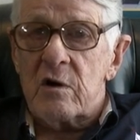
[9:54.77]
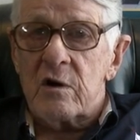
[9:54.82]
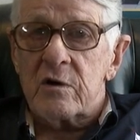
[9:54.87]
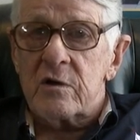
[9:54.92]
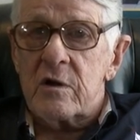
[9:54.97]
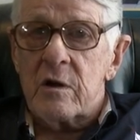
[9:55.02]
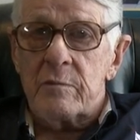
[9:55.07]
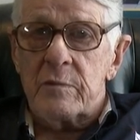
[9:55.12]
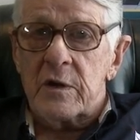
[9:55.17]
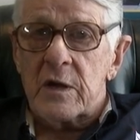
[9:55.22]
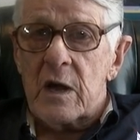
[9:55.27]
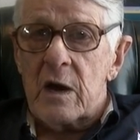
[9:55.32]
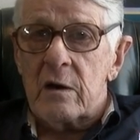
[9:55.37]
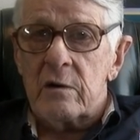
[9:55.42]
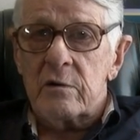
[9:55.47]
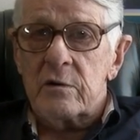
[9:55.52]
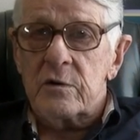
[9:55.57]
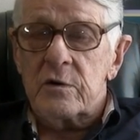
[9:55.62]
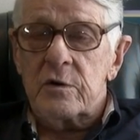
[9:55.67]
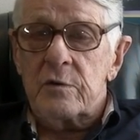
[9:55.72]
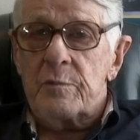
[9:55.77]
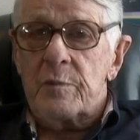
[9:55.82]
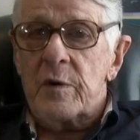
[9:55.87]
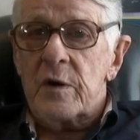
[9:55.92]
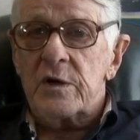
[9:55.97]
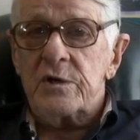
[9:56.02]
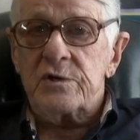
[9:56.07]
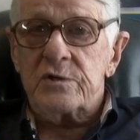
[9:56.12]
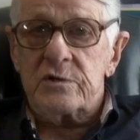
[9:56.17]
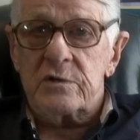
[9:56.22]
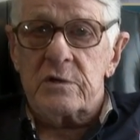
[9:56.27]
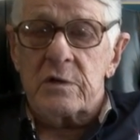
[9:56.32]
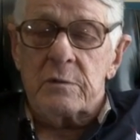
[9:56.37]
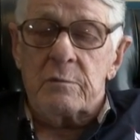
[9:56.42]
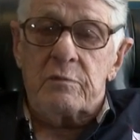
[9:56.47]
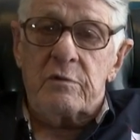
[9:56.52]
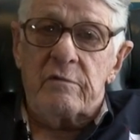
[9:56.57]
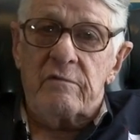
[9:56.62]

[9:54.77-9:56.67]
start coming out of the depression